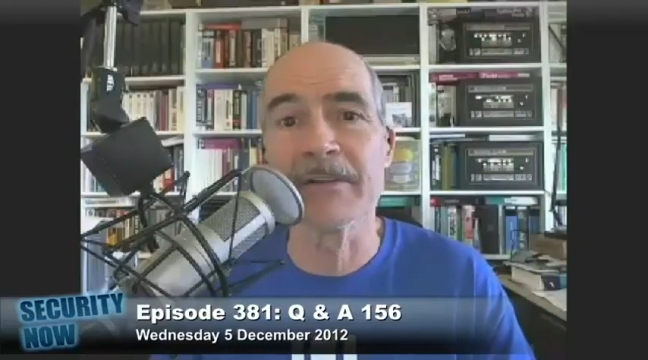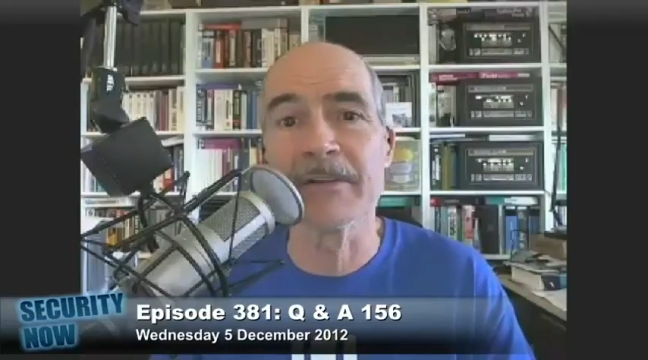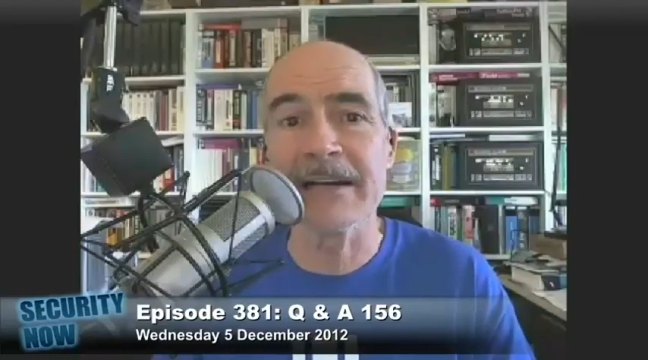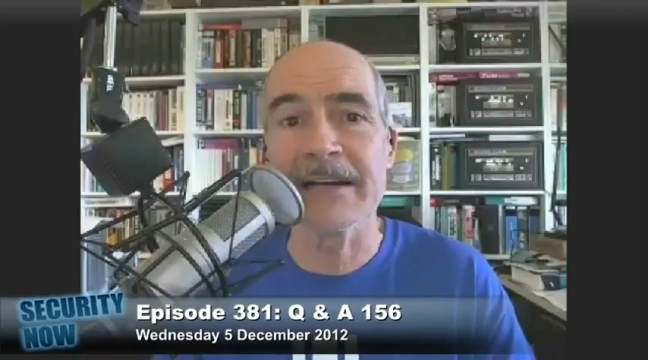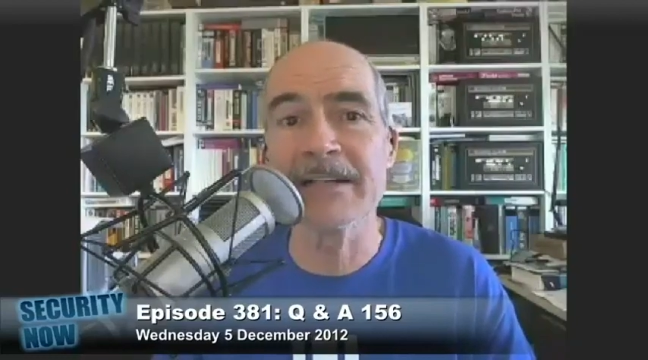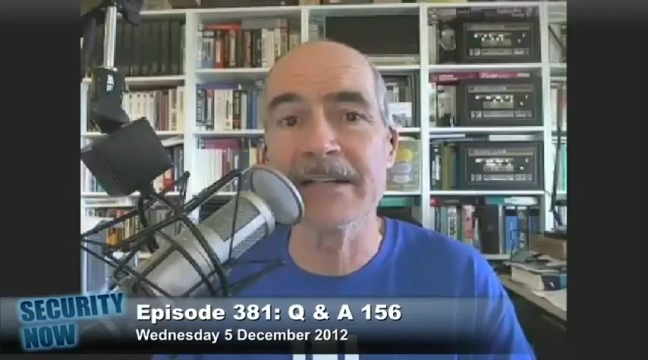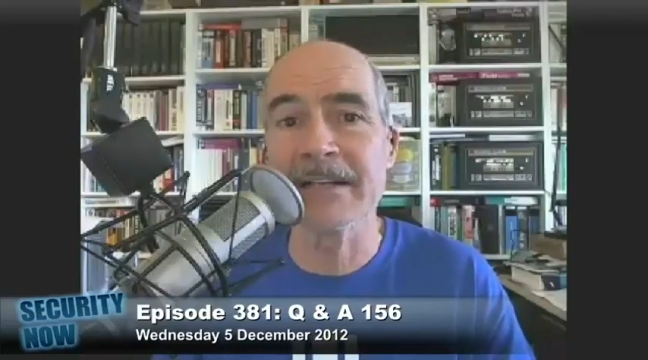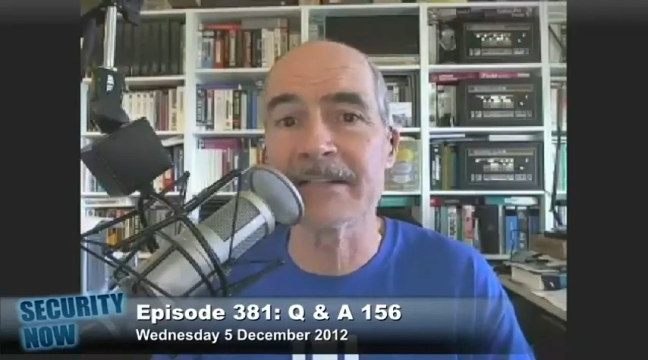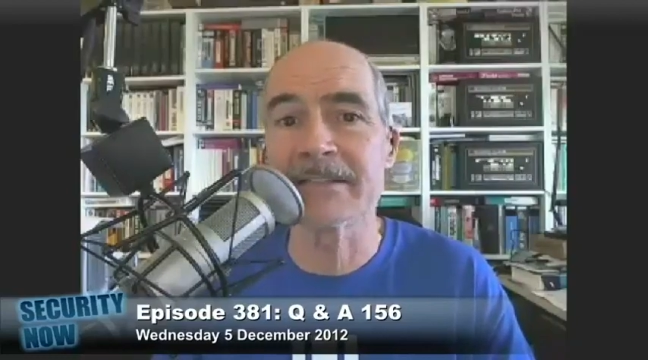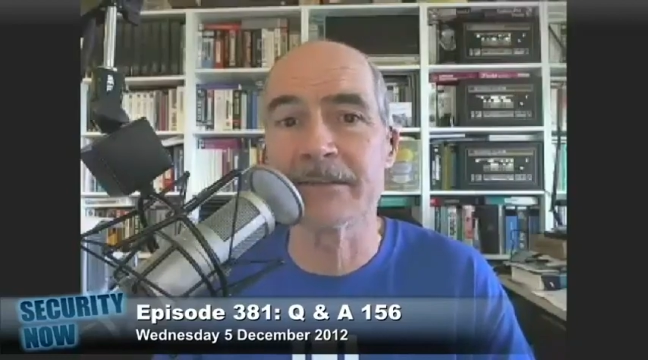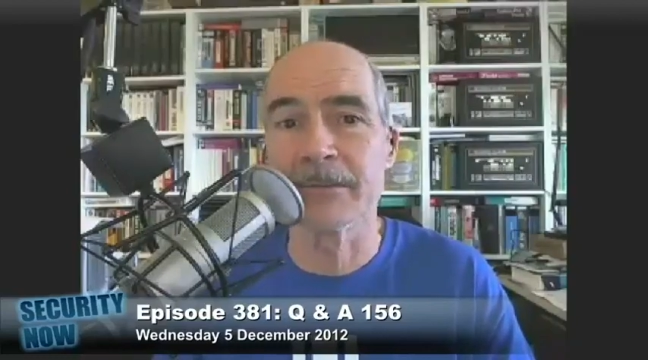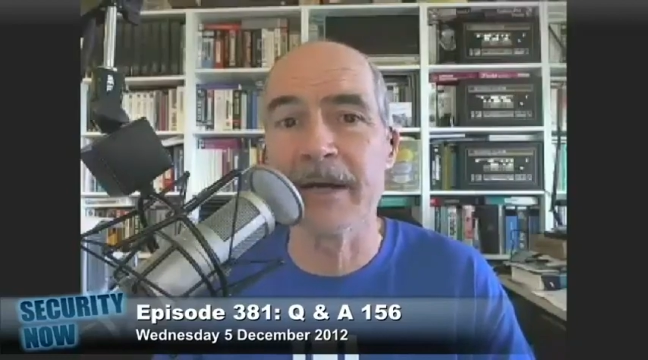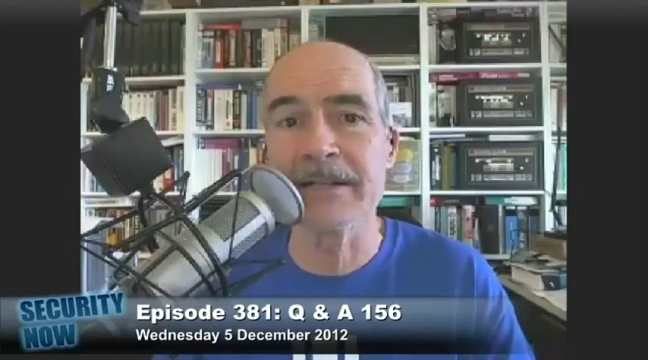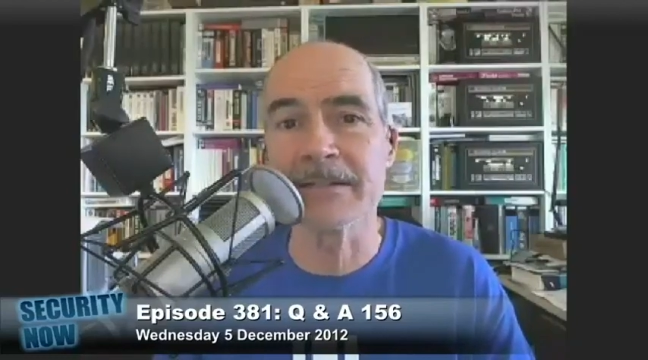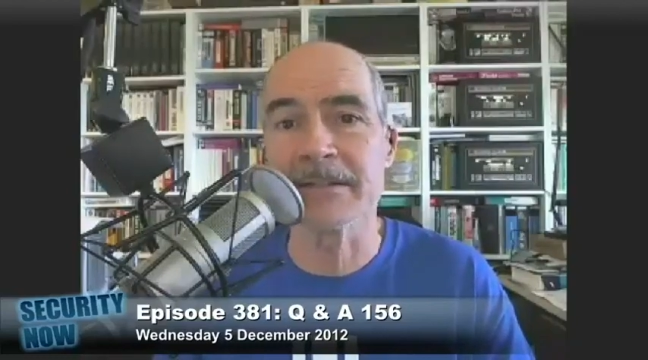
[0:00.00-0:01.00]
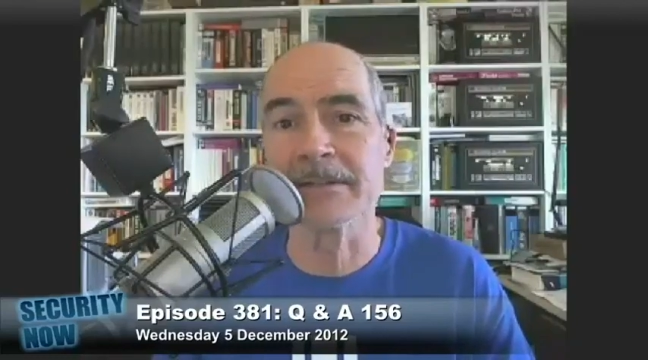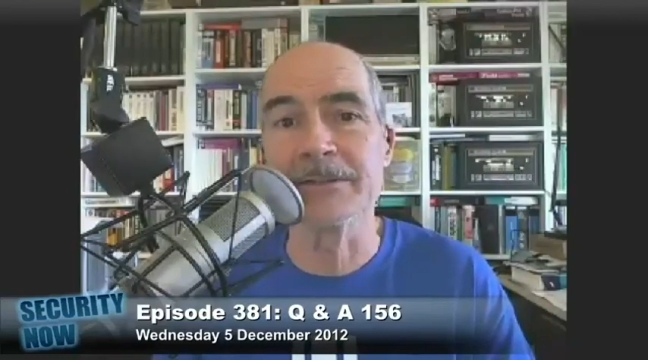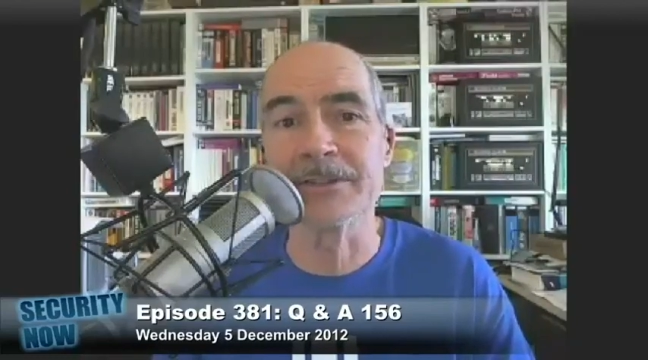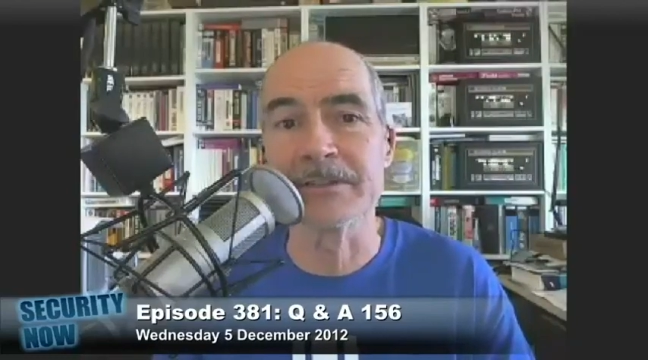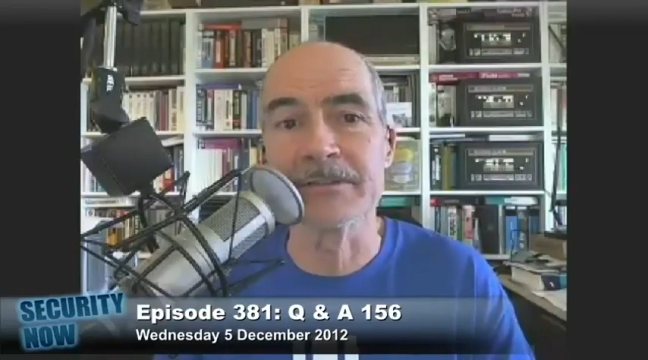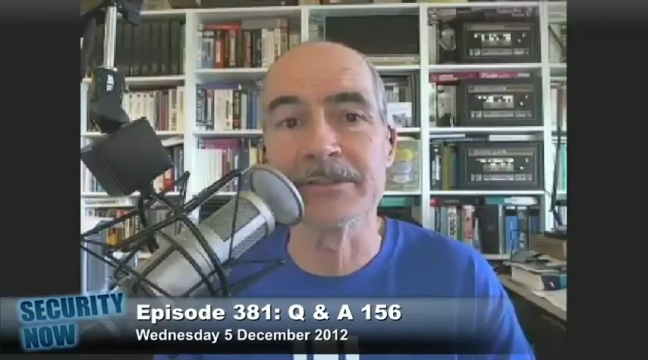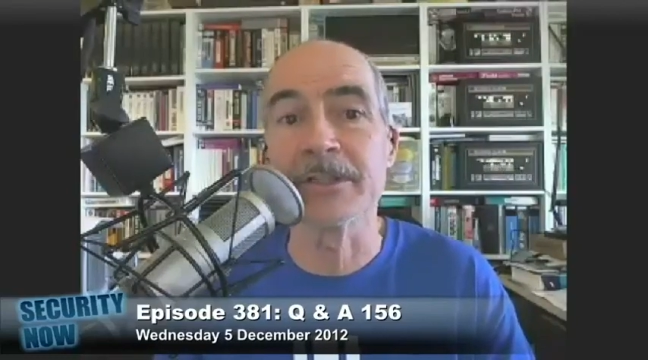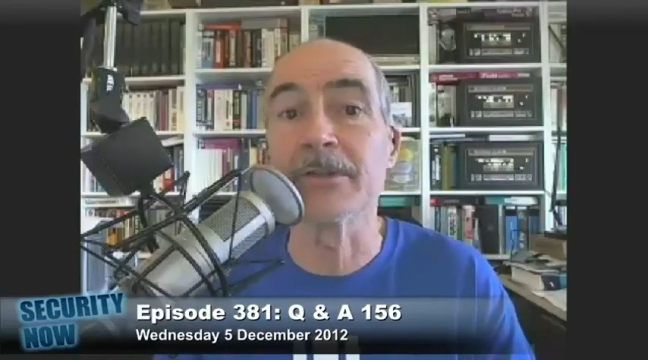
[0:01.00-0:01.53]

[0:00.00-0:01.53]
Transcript: I, I think it's the right solution.